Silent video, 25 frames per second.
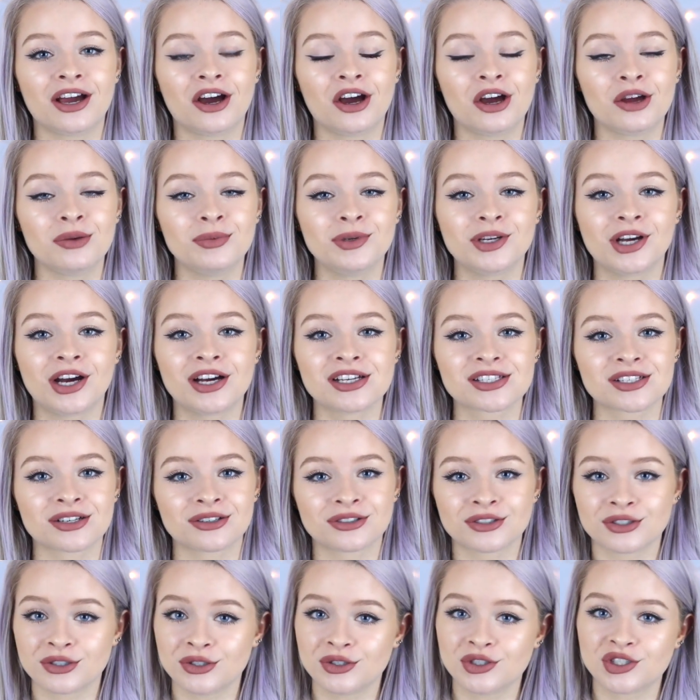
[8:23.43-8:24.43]
I hope you guys
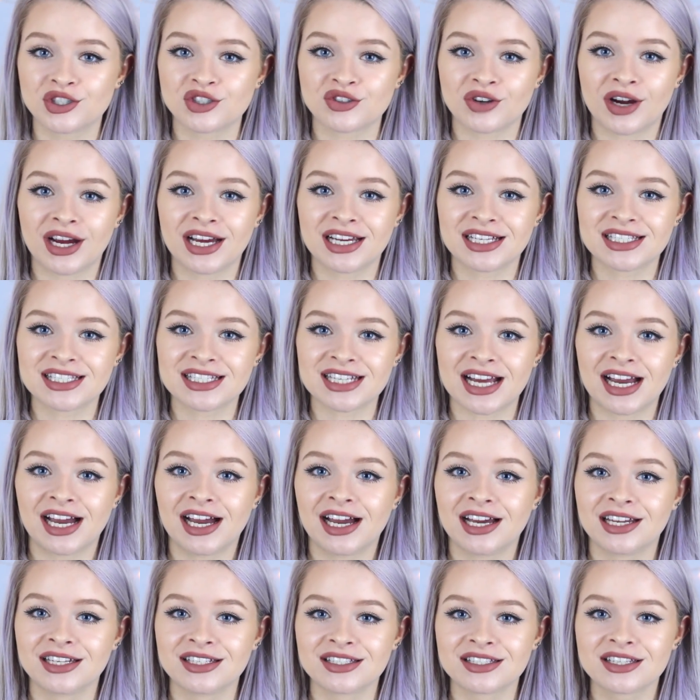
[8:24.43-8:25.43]
aren't too stressed,
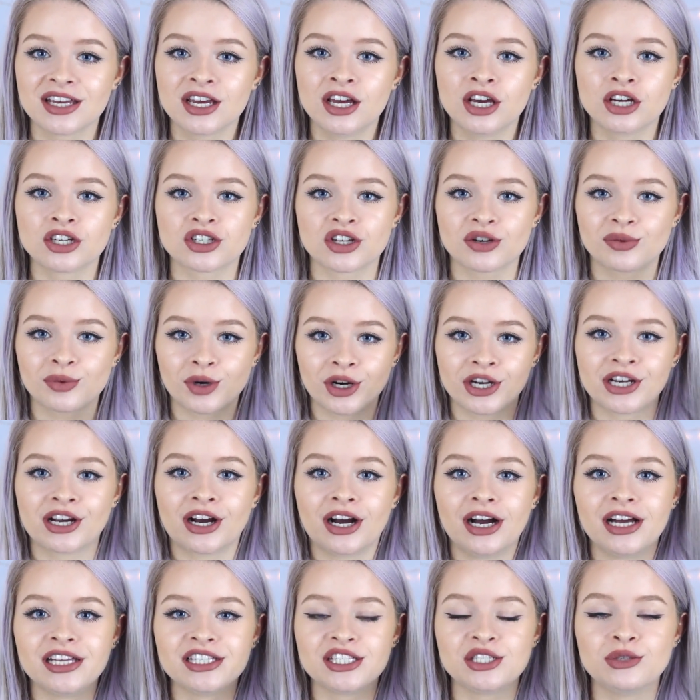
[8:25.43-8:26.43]
and don't worry
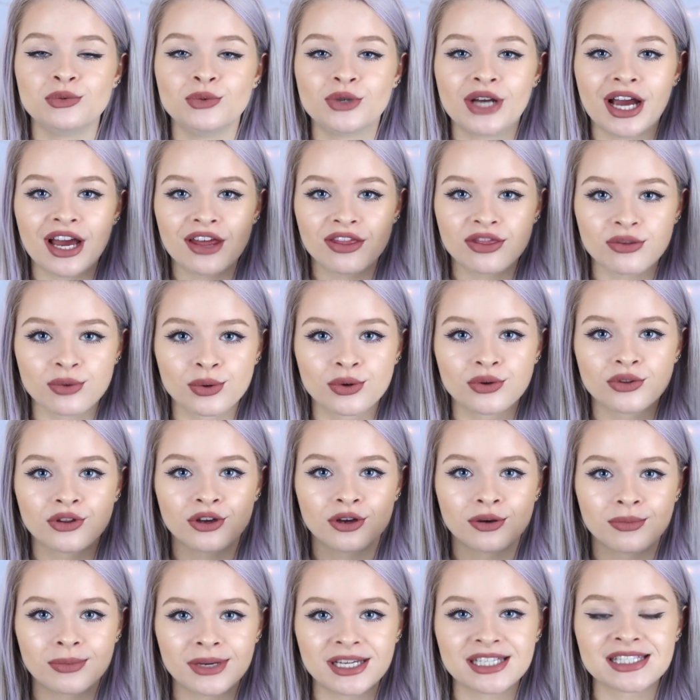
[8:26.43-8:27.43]
guys, you'll get through
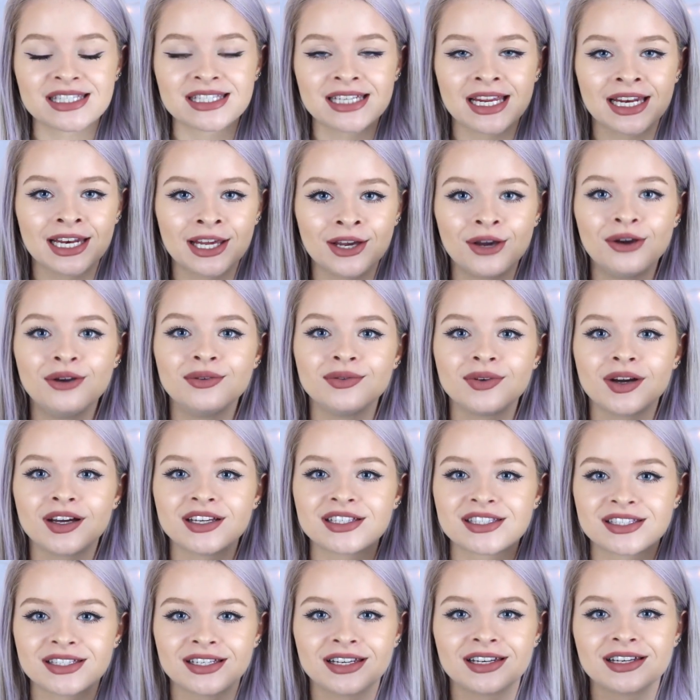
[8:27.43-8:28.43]
them. It's nearly over,
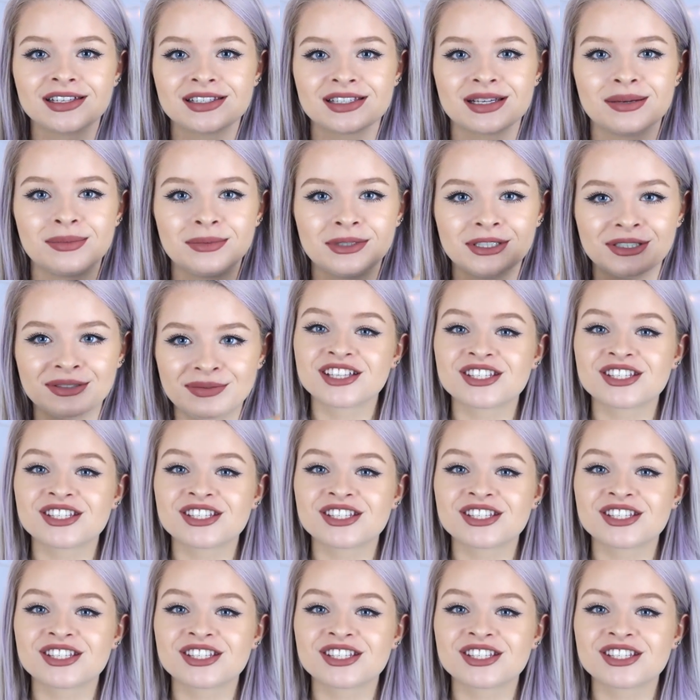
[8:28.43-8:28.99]
it's nearly summer.